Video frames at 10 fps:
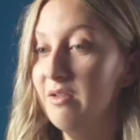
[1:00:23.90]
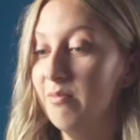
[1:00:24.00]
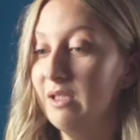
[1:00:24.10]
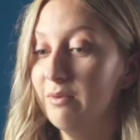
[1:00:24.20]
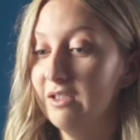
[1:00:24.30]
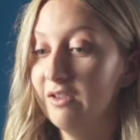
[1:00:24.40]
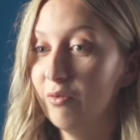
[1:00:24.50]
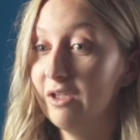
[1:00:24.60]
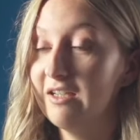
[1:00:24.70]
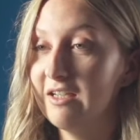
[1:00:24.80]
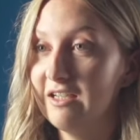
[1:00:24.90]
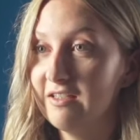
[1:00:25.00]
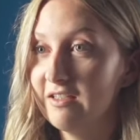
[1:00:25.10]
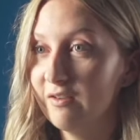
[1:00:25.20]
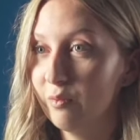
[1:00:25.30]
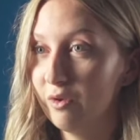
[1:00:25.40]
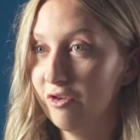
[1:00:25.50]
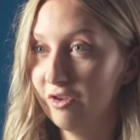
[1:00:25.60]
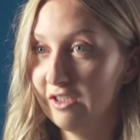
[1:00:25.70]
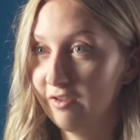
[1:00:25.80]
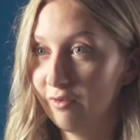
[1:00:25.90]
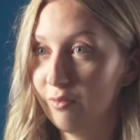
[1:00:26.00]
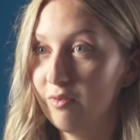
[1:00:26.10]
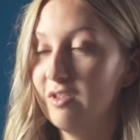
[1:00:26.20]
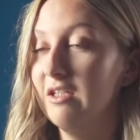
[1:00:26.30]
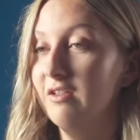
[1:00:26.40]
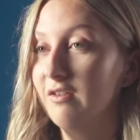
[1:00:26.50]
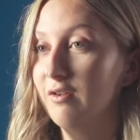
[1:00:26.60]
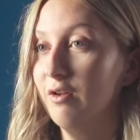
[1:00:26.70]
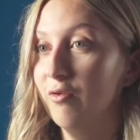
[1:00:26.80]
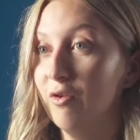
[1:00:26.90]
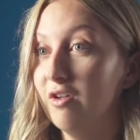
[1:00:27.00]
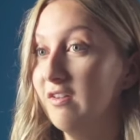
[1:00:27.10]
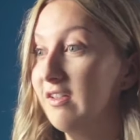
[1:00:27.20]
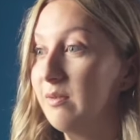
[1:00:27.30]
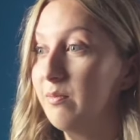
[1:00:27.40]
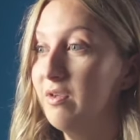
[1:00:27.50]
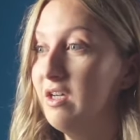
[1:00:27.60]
maybe create ideas what you can do, then search for a team,